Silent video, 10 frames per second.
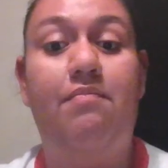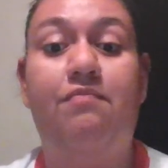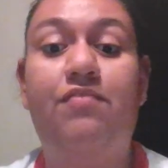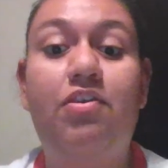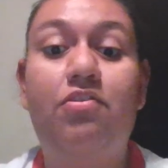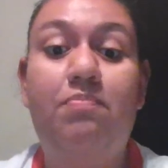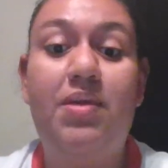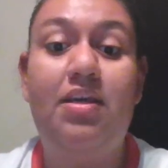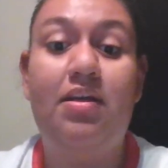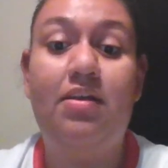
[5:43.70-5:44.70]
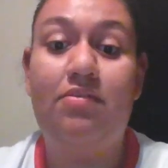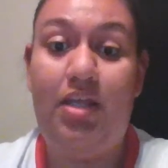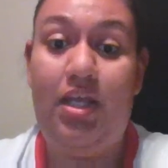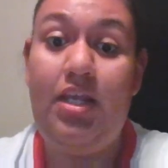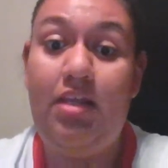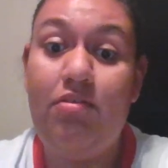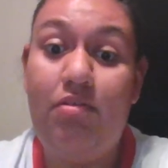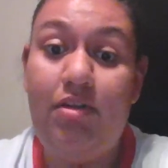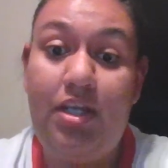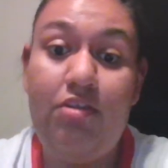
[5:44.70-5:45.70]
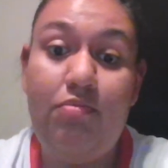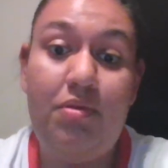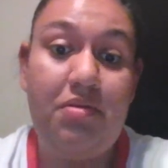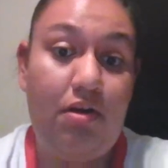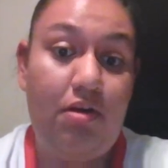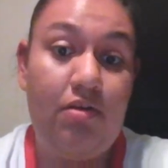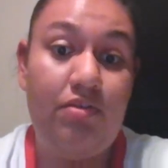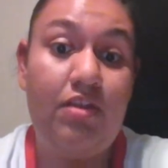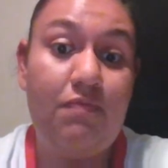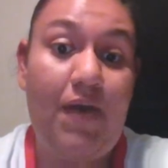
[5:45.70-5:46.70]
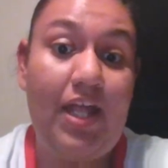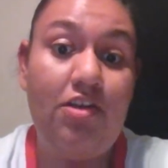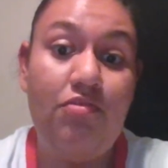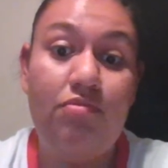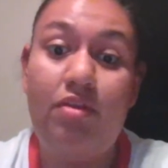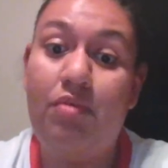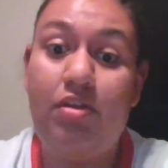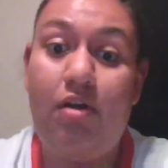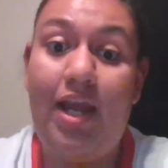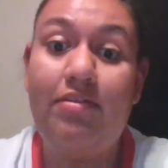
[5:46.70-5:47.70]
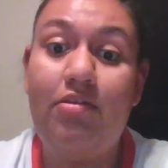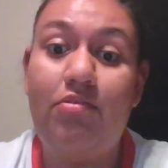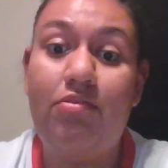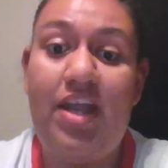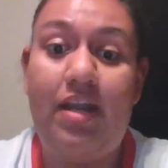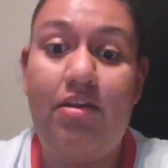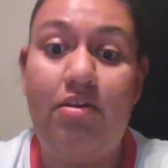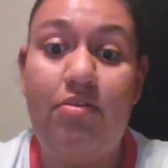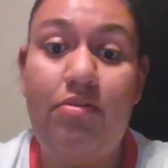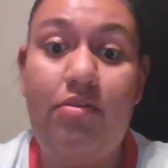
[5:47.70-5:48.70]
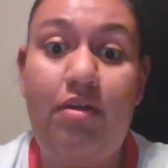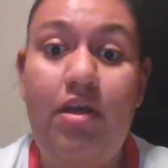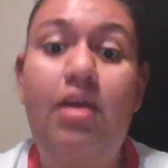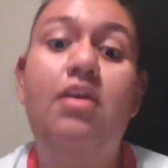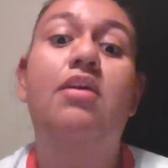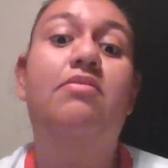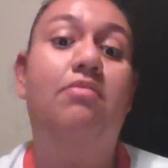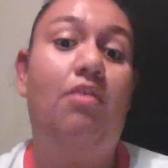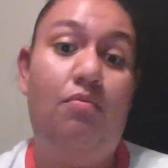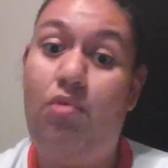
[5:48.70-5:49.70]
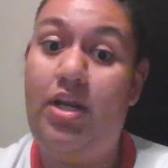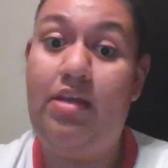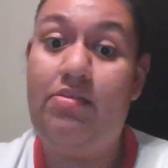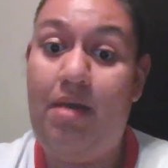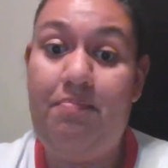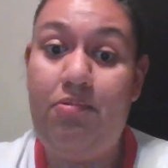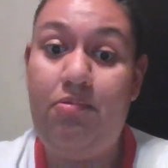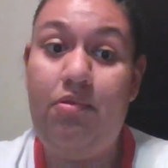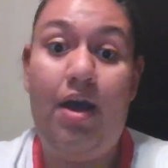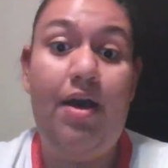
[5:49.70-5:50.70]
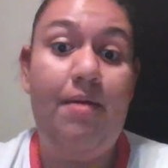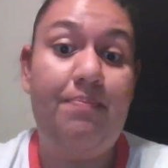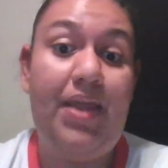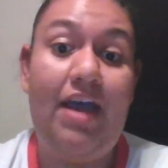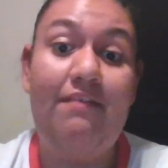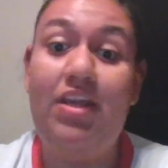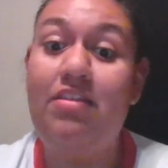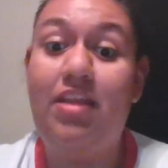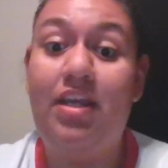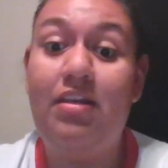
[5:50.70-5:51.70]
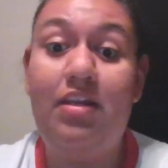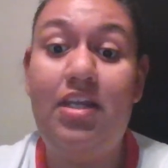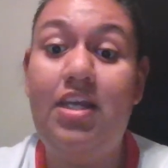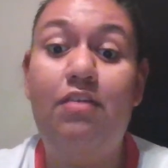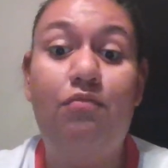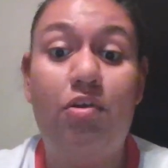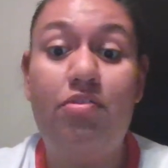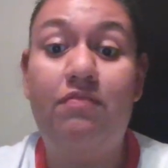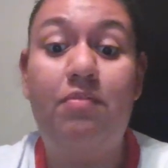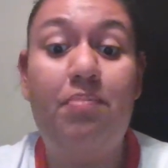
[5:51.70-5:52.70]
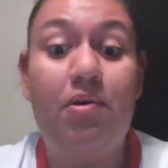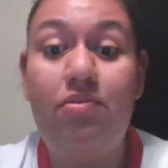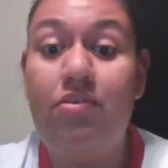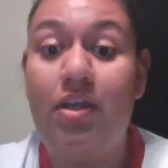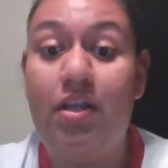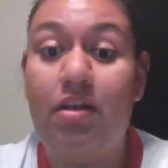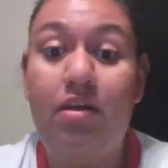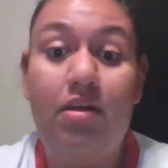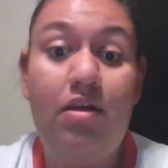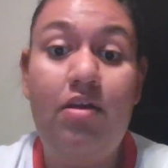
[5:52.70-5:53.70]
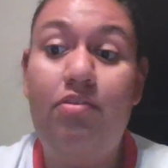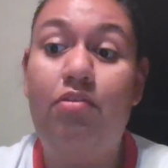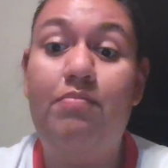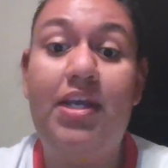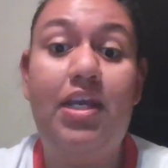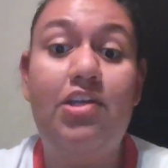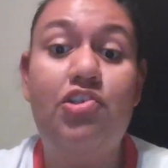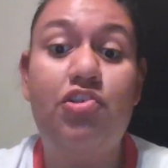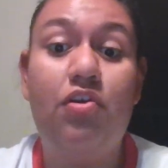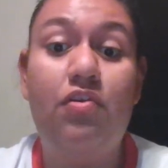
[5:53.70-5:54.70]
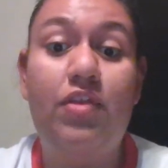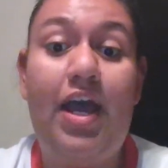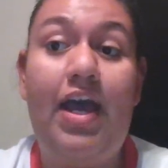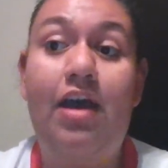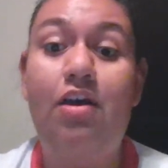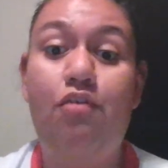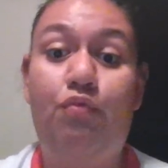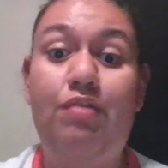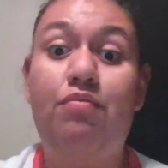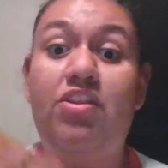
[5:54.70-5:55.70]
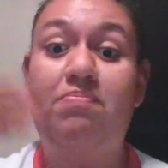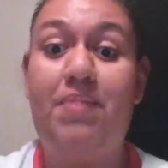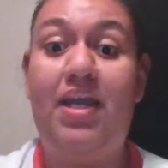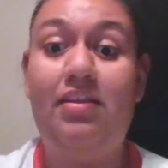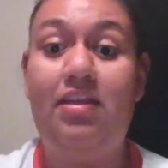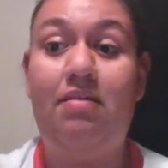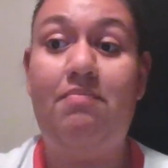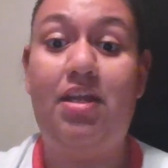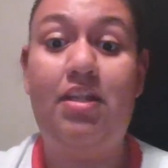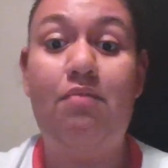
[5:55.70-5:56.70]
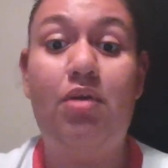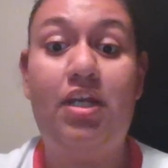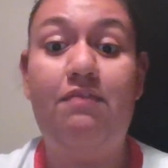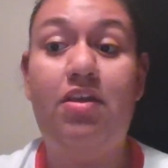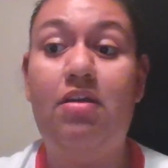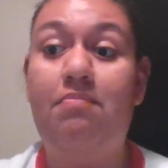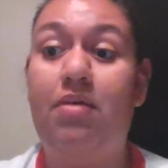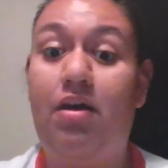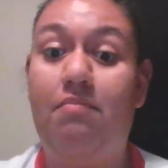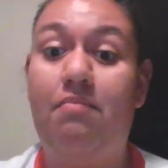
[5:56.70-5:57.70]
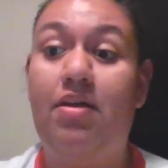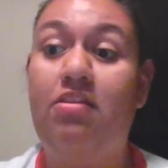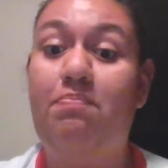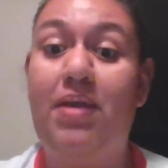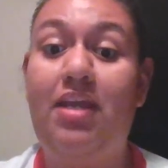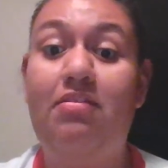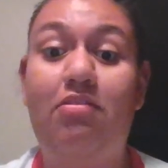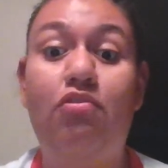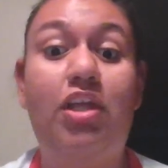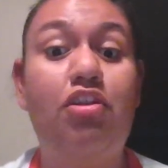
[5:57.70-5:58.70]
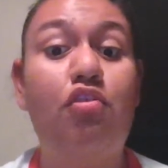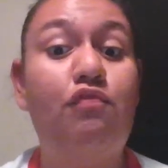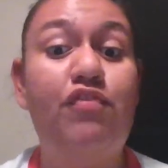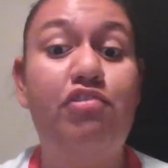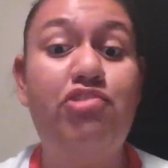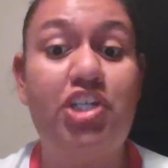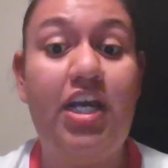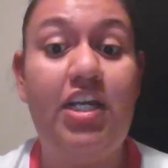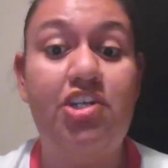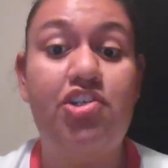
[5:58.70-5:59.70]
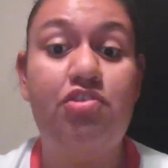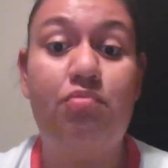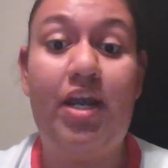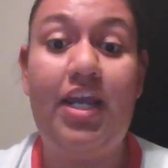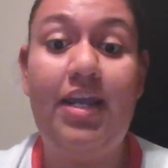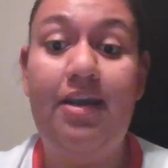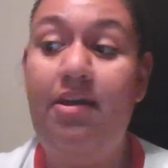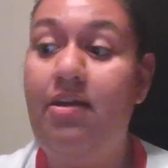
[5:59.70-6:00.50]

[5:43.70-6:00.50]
field because it interlinks with our six values and with our ethical standards. So, on one example, having dignity and worth of a person. So making sure that we respect them and that we're giving a space so they don't feel judged, right?